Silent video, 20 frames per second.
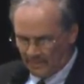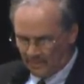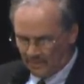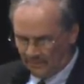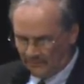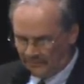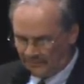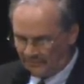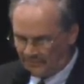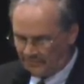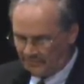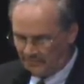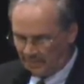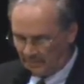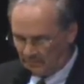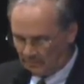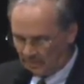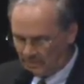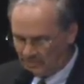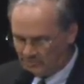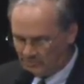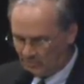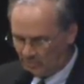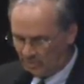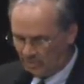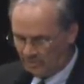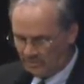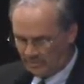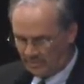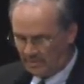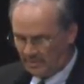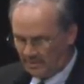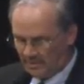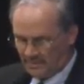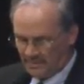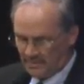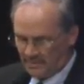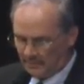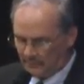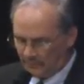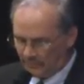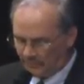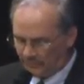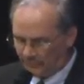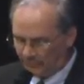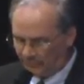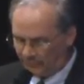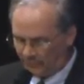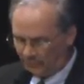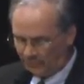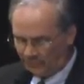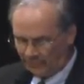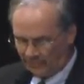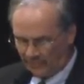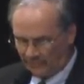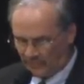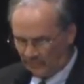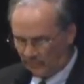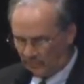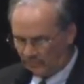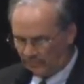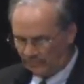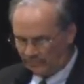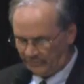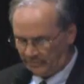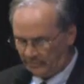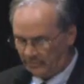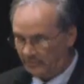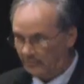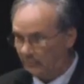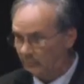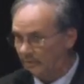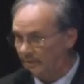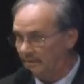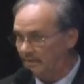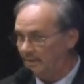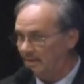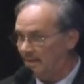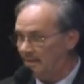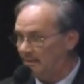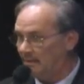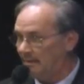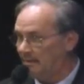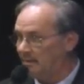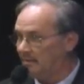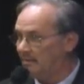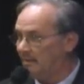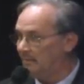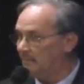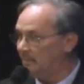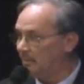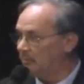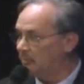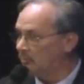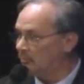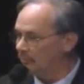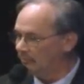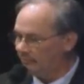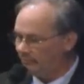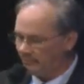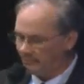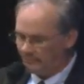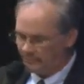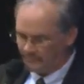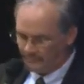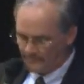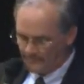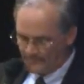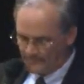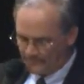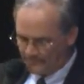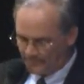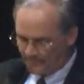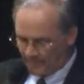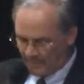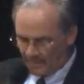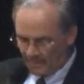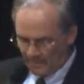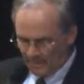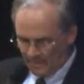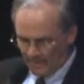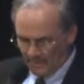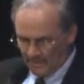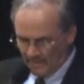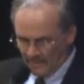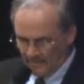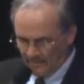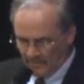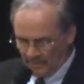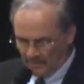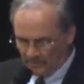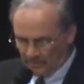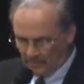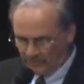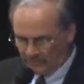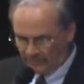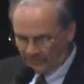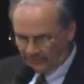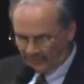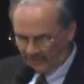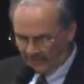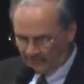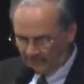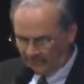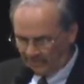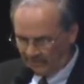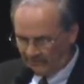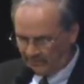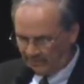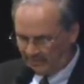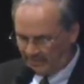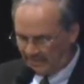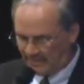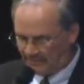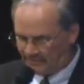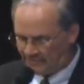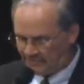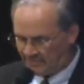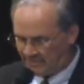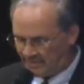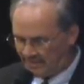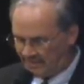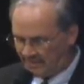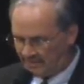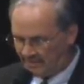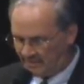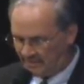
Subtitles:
A visit to Mount Rushmore and Bristol's first ever World Series win highlighted that memorable season. Mike Rose's game-saving catch in the ninth